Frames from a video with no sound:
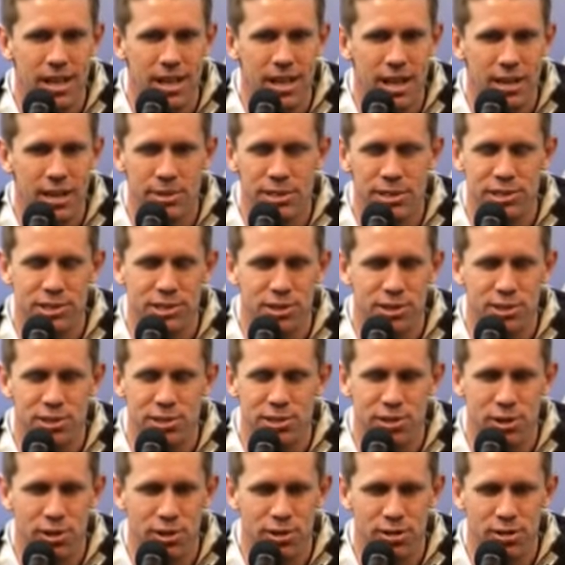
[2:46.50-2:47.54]
I raced just
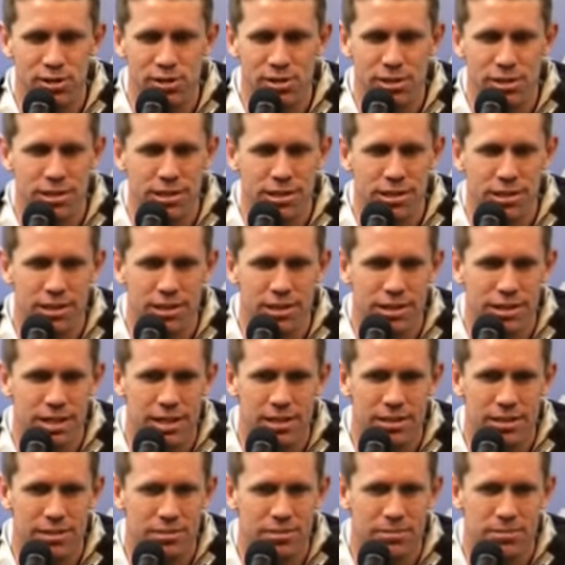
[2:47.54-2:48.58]
as hard in
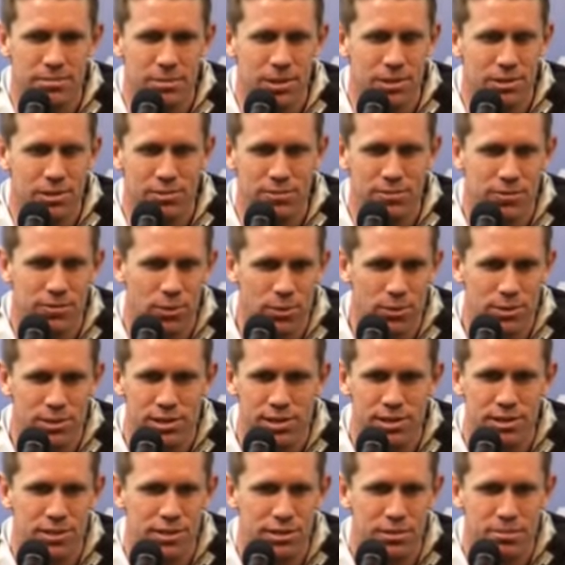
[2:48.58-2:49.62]
that, my little
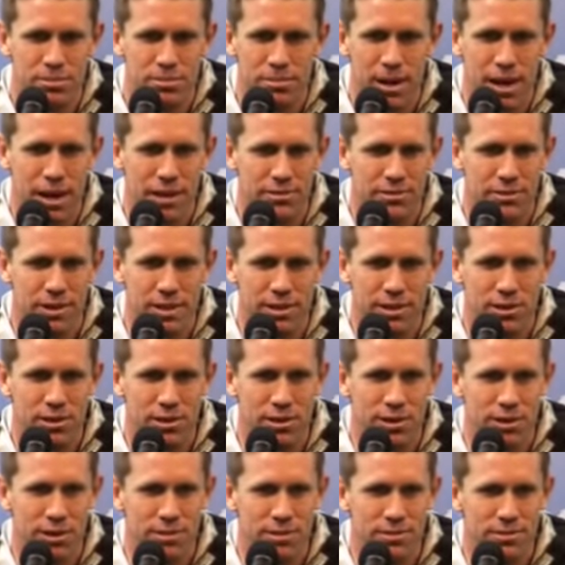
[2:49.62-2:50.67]
four-cylinder modified
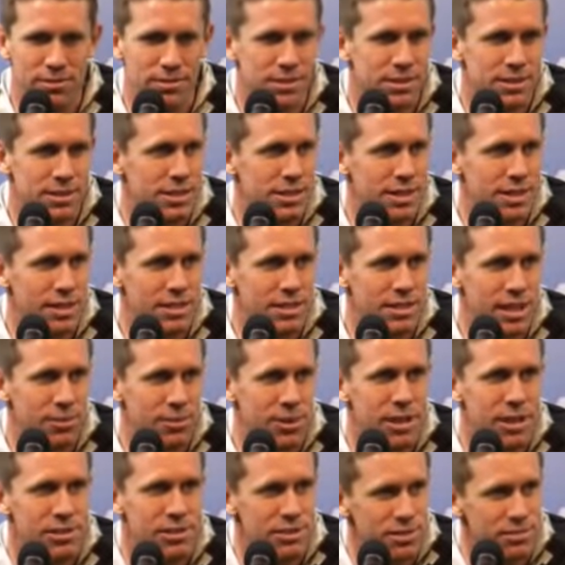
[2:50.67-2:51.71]
car as I
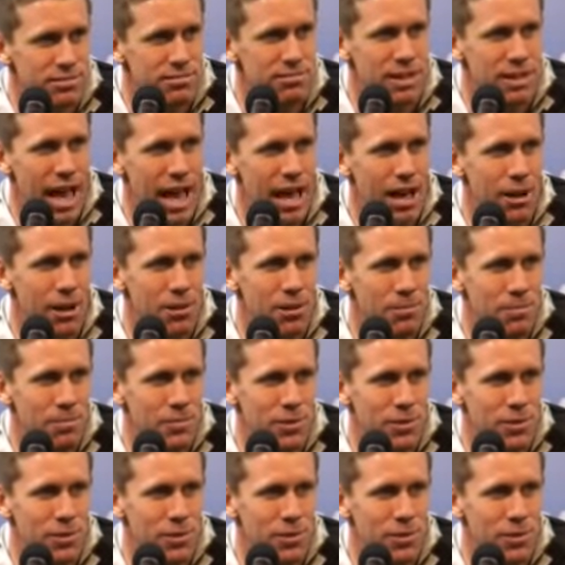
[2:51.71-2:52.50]
race now.